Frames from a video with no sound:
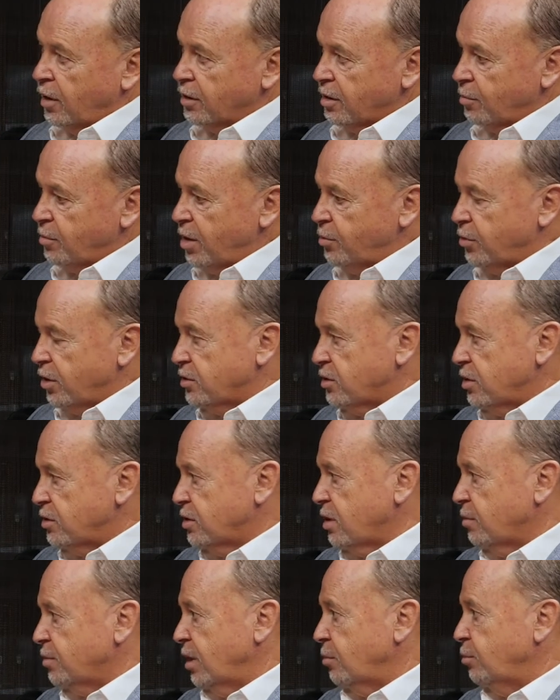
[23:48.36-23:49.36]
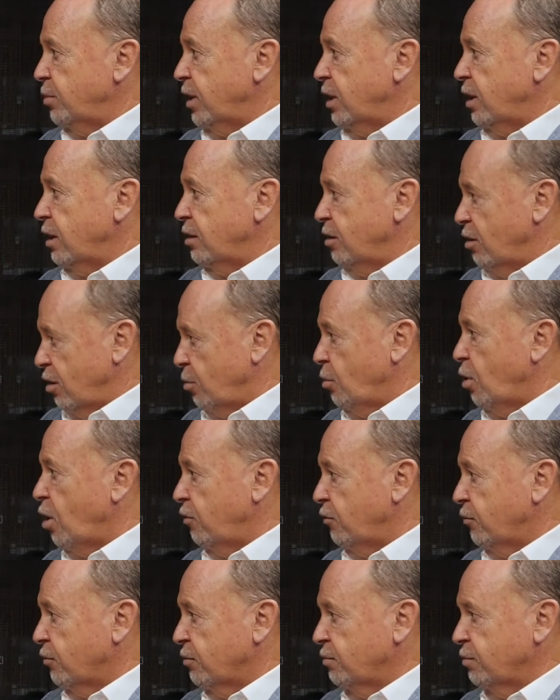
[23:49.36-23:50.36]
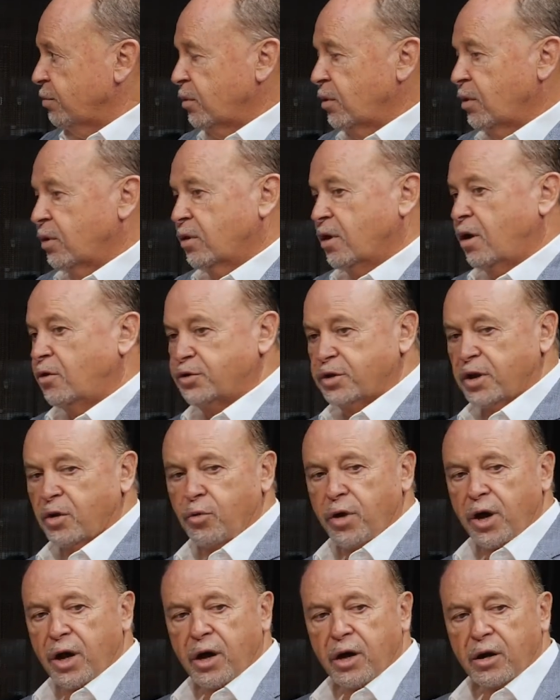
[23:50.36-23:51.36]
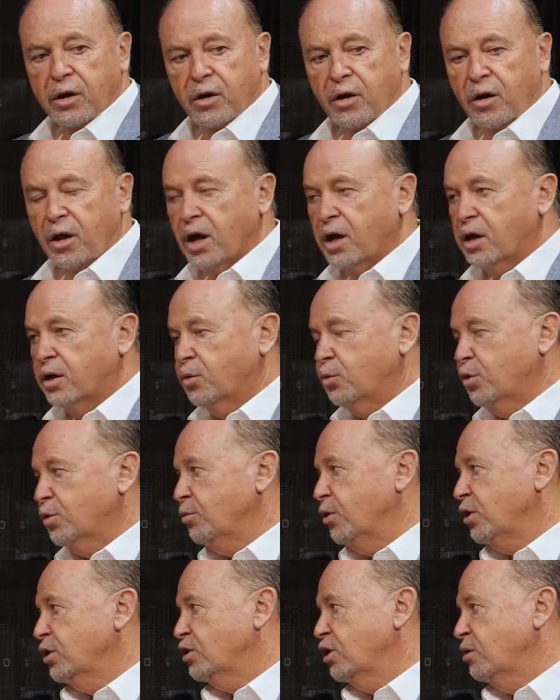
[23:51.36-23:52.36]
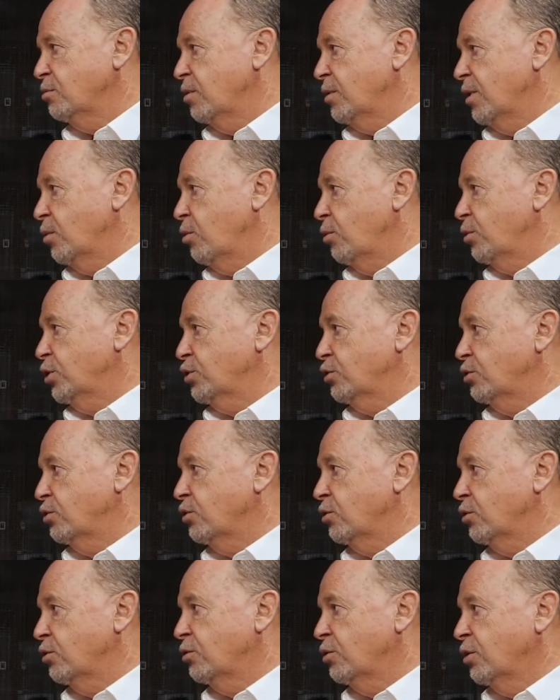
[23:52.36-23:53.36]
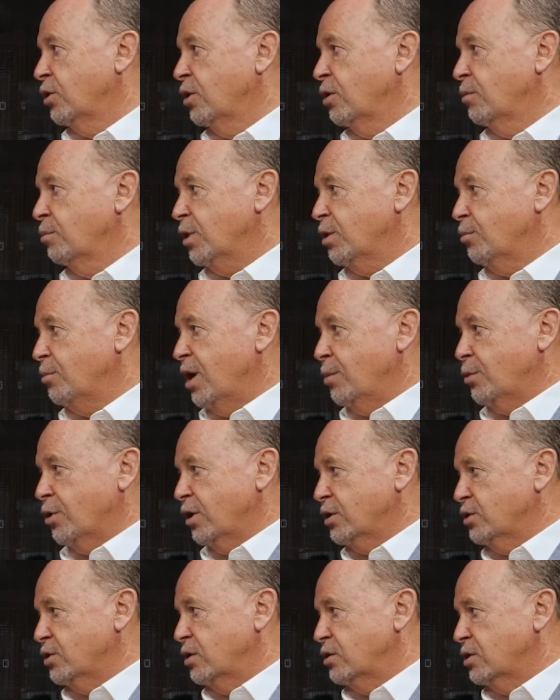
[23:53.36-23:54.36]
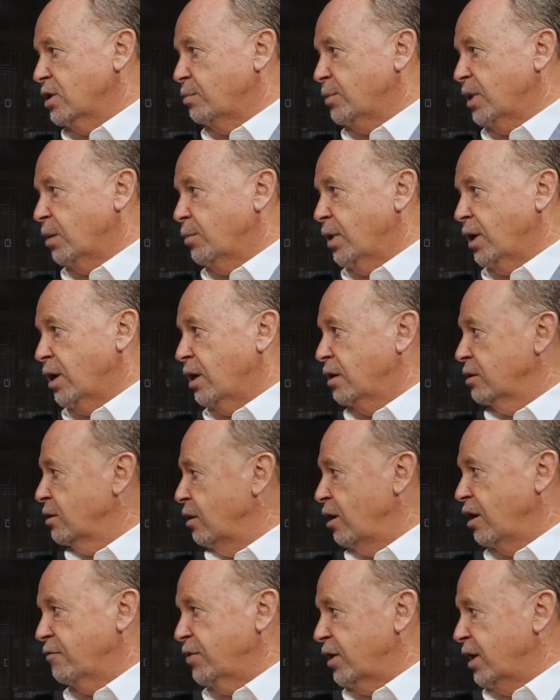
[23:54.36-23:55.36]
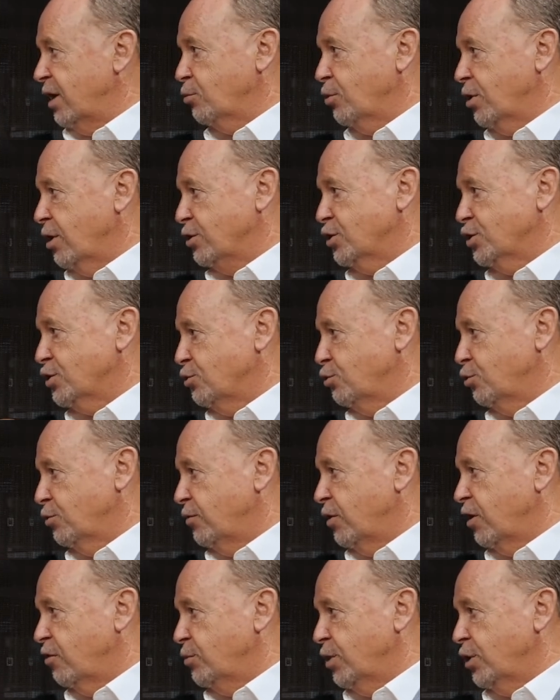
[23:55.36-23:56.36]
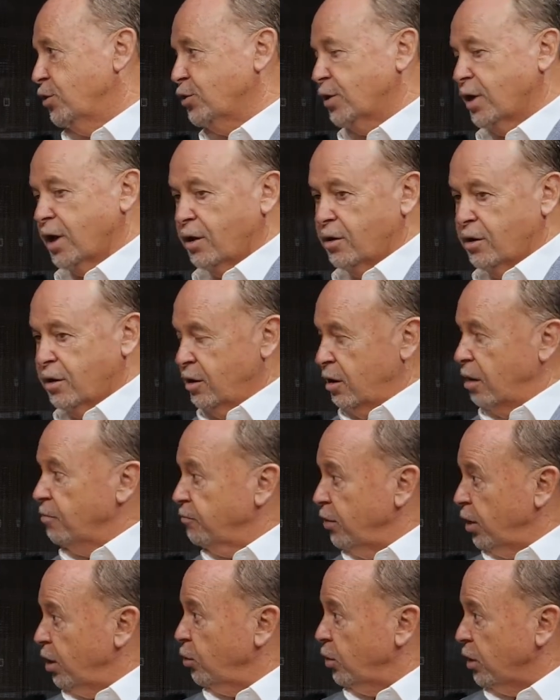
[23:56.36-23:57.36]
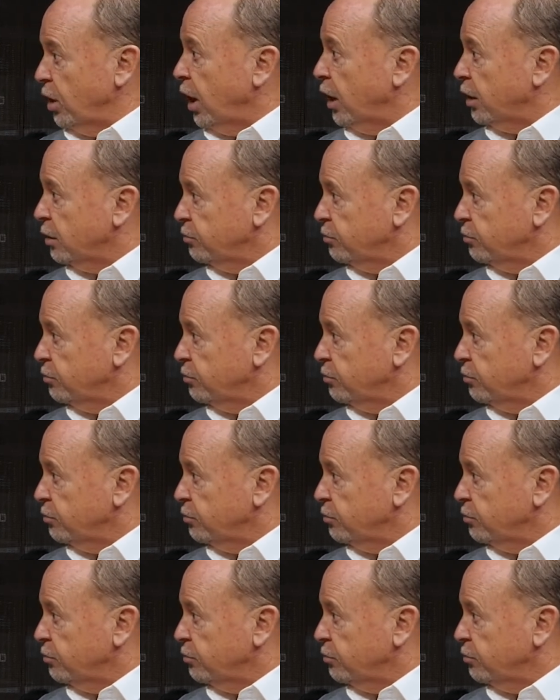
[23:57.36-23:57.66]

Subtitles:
The moment I see something better, I'm off. I'll sit around and I'll argue with my team about what we should do. But the moment I see something better, I forget what I just thought 5 minutes ago. I'm following that.